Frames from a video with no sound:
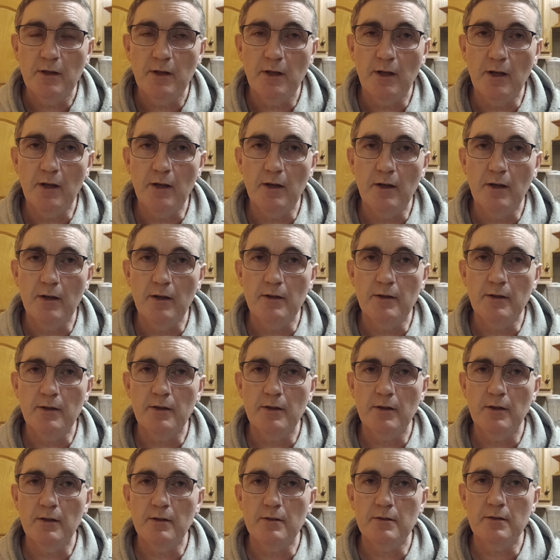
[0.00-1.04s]
and
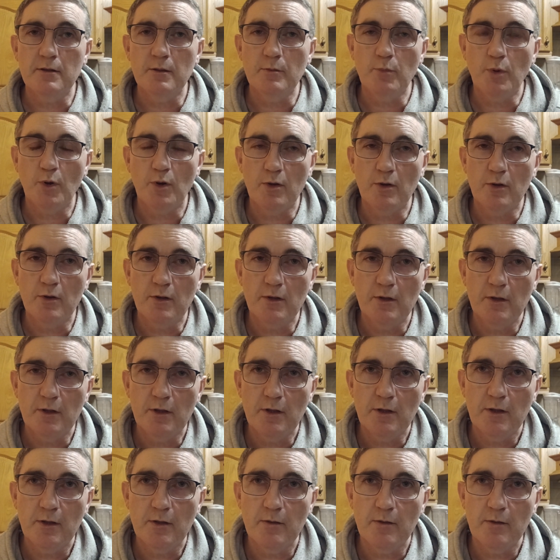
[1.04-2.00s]
it's important